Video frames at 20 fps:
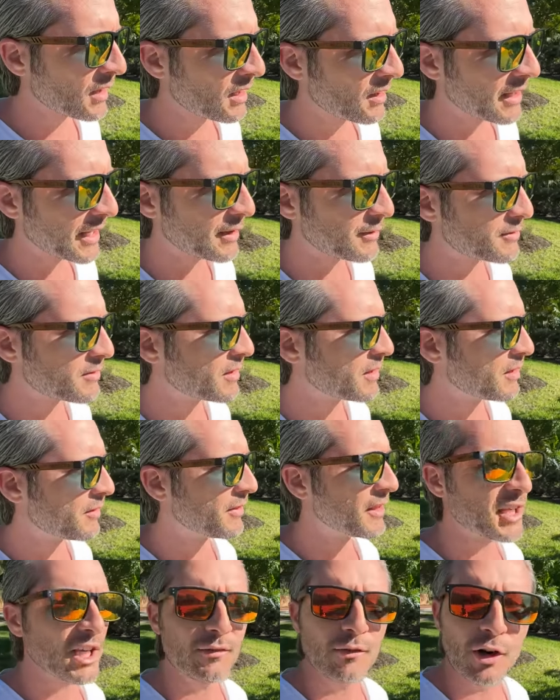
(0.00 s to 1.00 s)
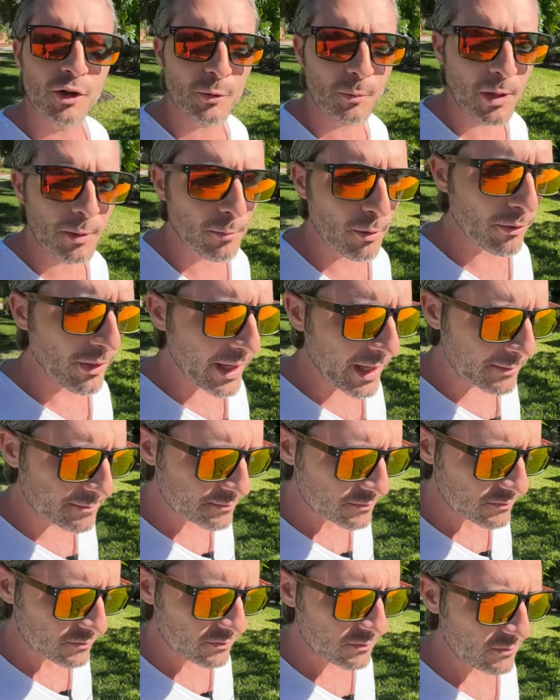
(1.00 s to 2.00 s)
Like, think of all the people that
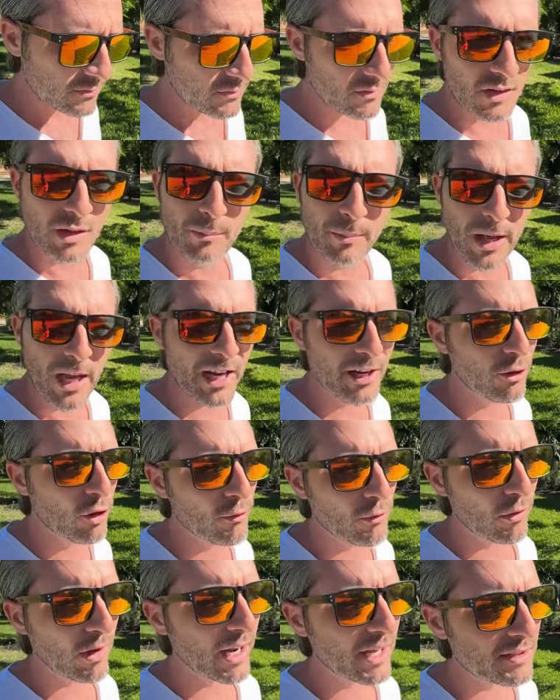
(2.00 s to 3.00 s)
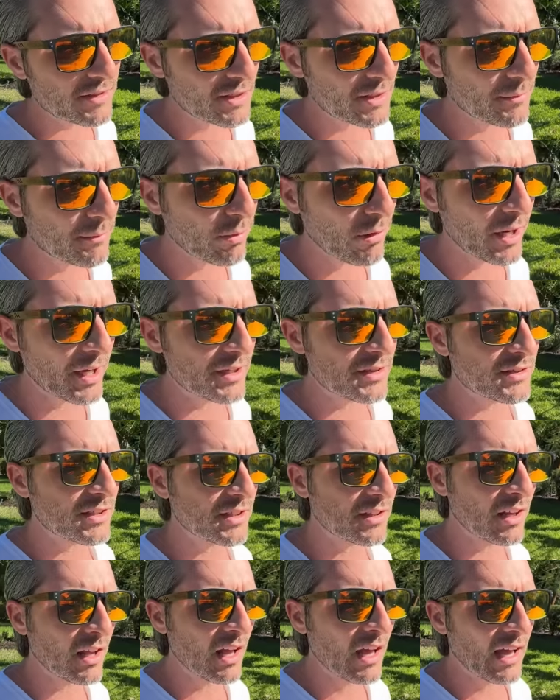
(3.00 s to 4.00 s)
paid over asking price
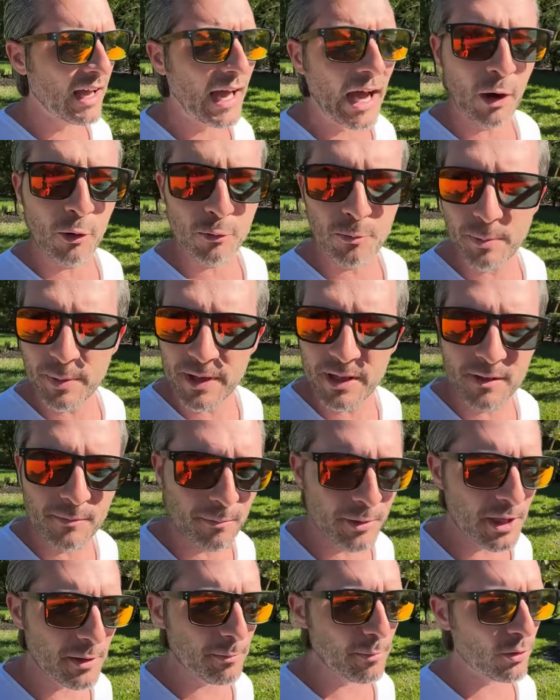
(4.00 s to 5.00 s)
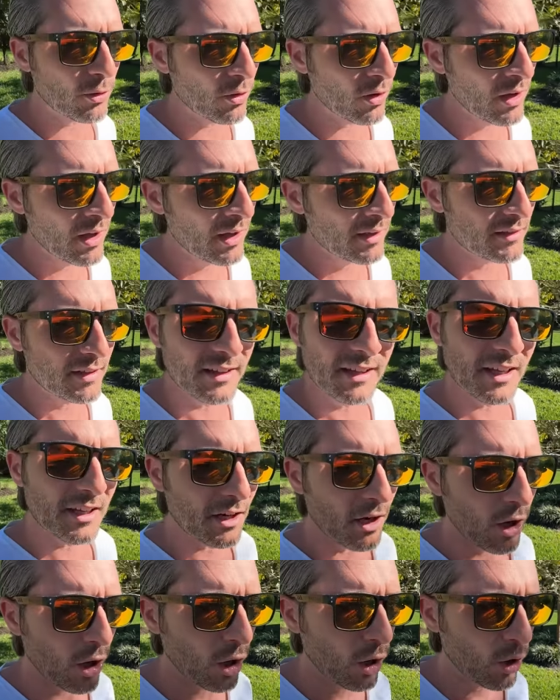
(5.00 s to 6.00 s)
and outbid people to get
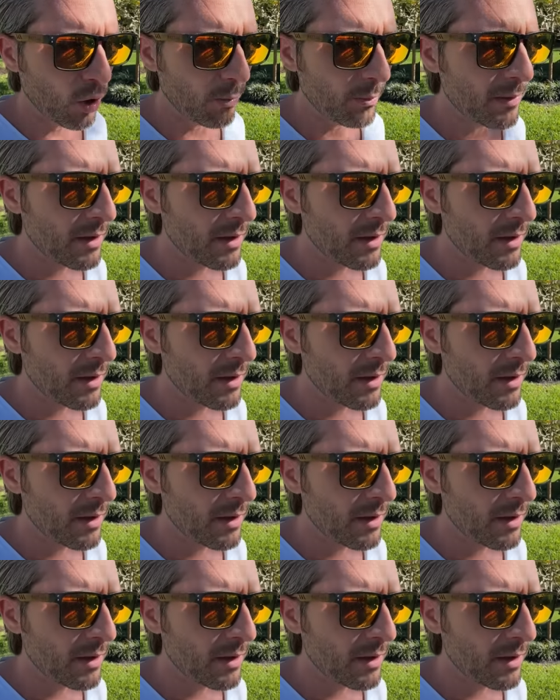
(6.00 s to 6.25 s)
a home